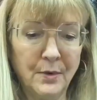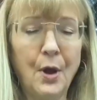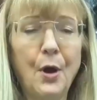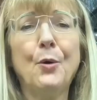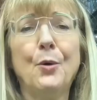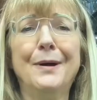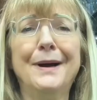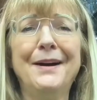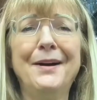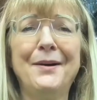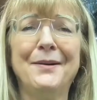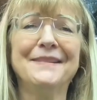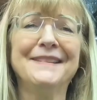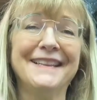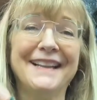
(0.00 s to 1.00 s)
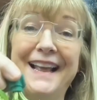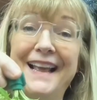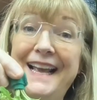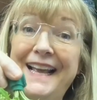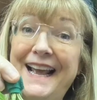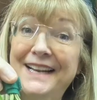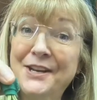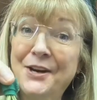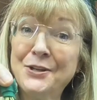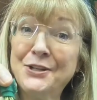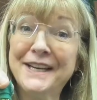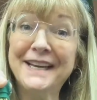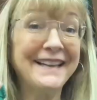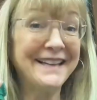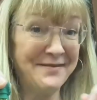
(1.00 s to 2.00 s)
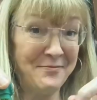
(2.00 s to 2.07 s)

Oh, told you,